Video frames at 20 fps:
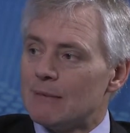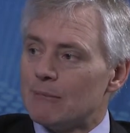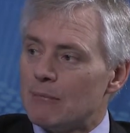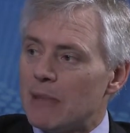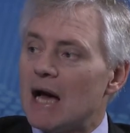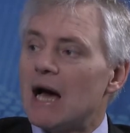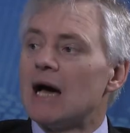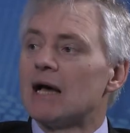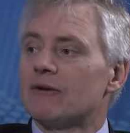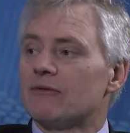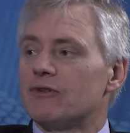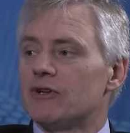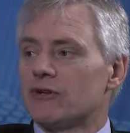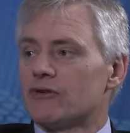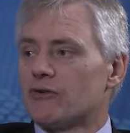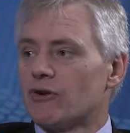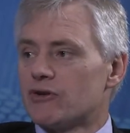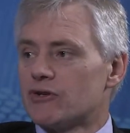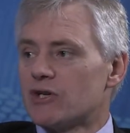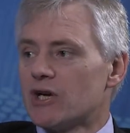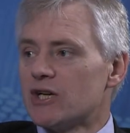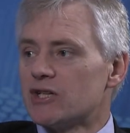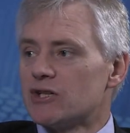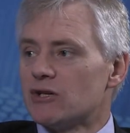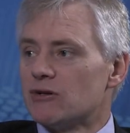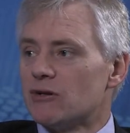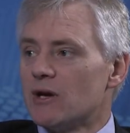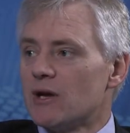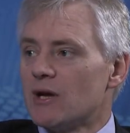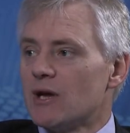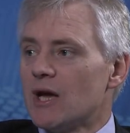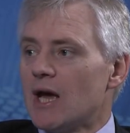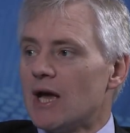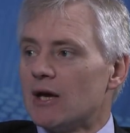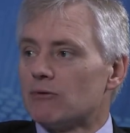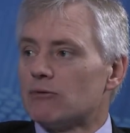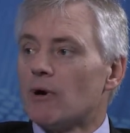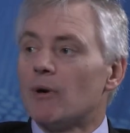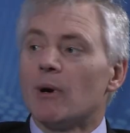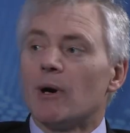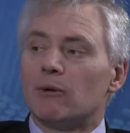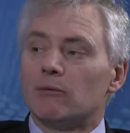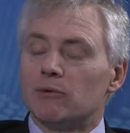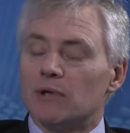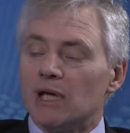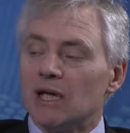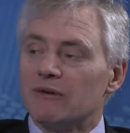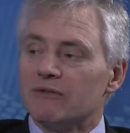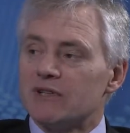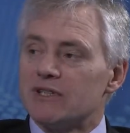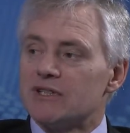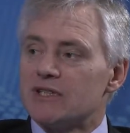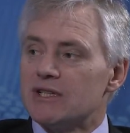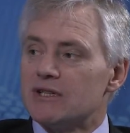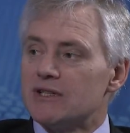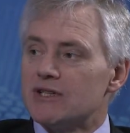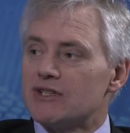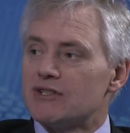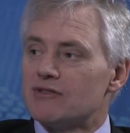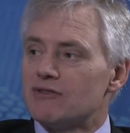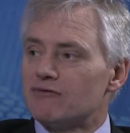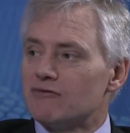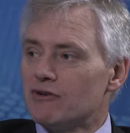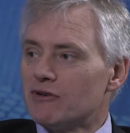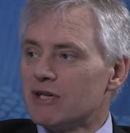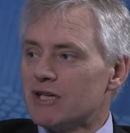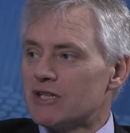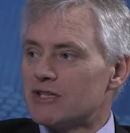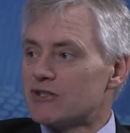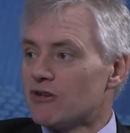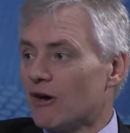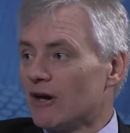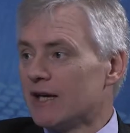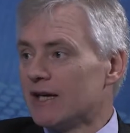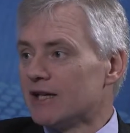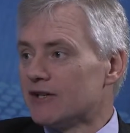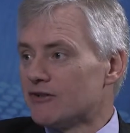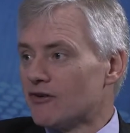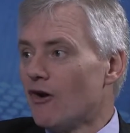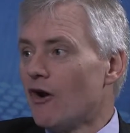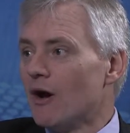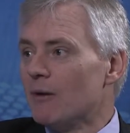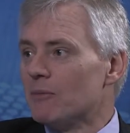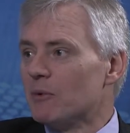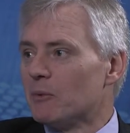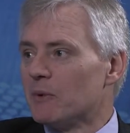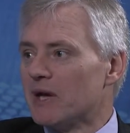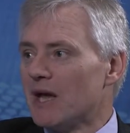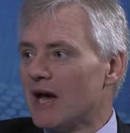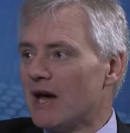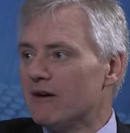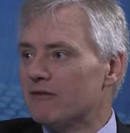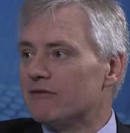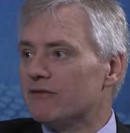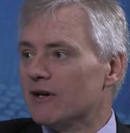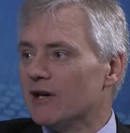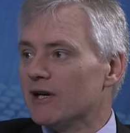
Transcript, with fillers: part of the association and grow our relevance in this very exciting time that we have